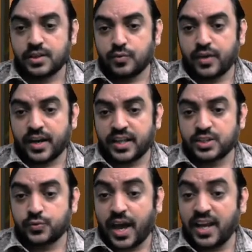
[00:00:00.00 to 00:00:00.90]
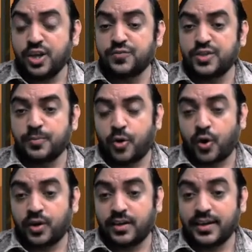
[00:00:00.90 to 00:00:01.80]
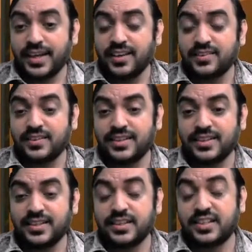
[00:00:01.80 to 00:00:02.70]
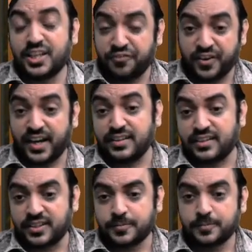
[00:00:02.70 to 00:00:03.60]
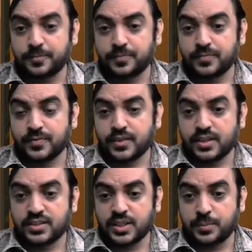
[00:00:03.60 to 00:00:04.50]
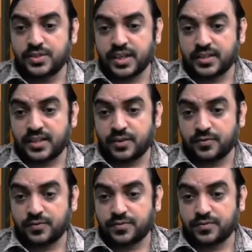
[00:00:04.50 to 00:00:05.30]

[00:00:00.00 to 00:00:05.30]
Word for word: Whereas value of the bond is different subjective.